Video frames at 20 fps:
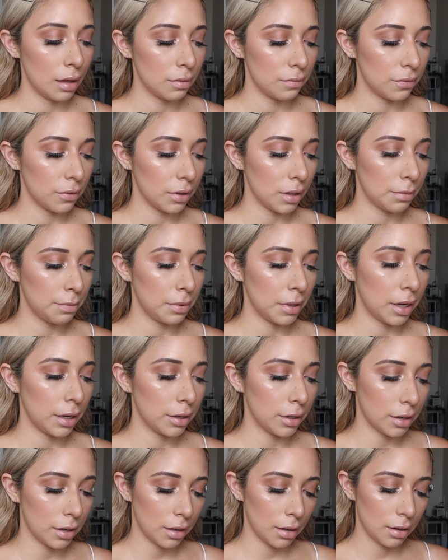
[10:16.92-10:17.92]
And for lip
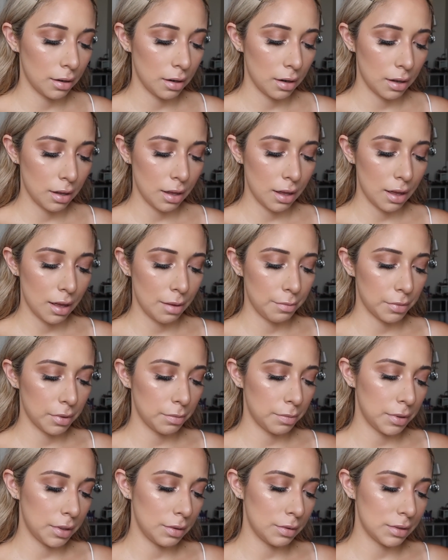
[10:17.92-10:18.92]
liner, I'm
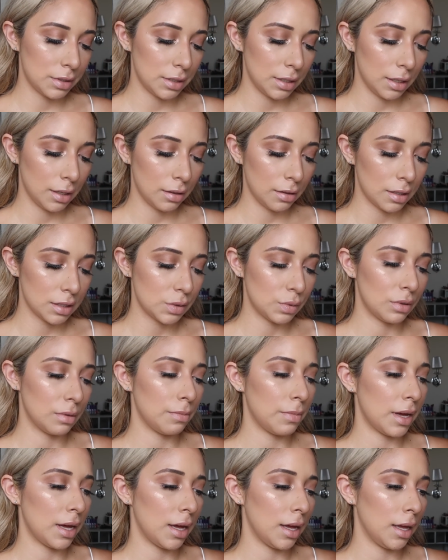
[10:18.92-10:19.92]
going to be using this
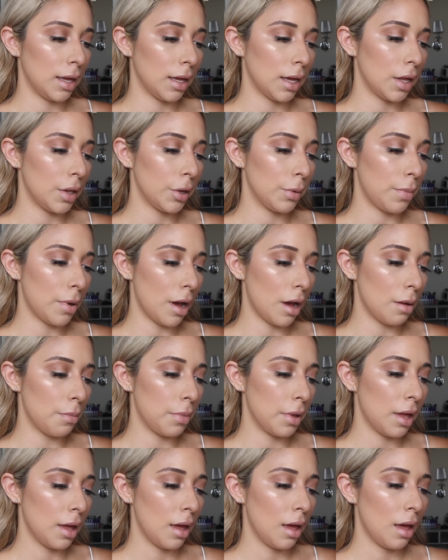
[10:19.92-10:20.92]
one by ColourPop,
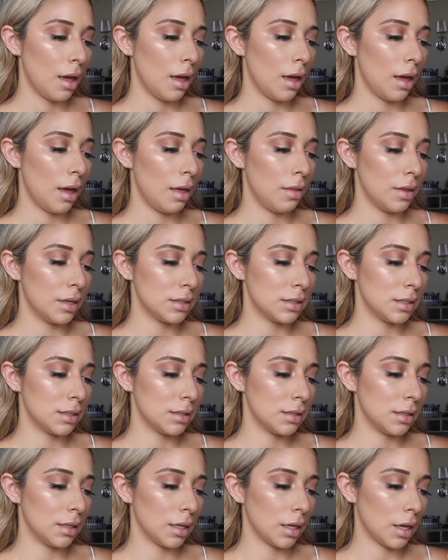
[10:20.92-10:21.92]
and this
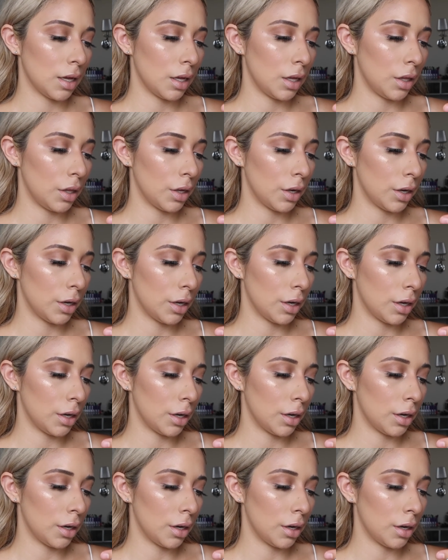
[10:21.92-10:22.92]
is in the
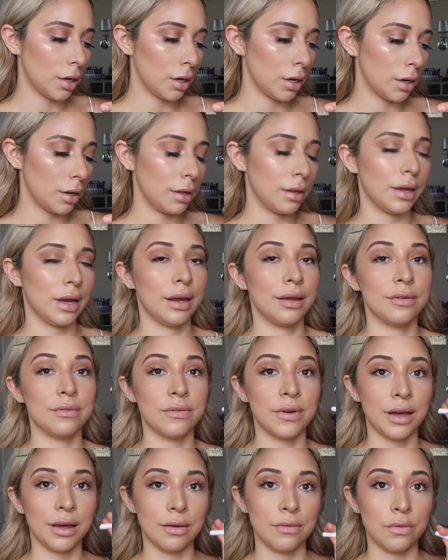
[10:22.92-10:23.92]
color
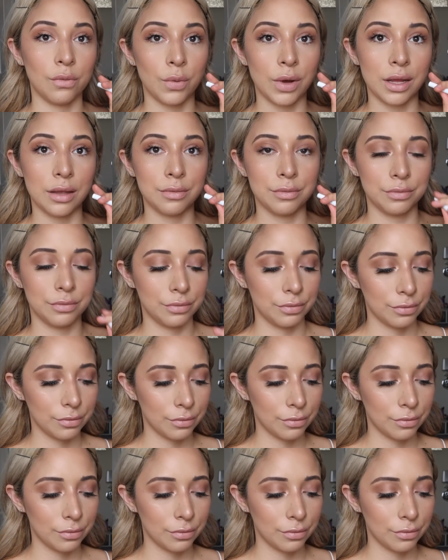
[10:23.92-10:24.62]
951.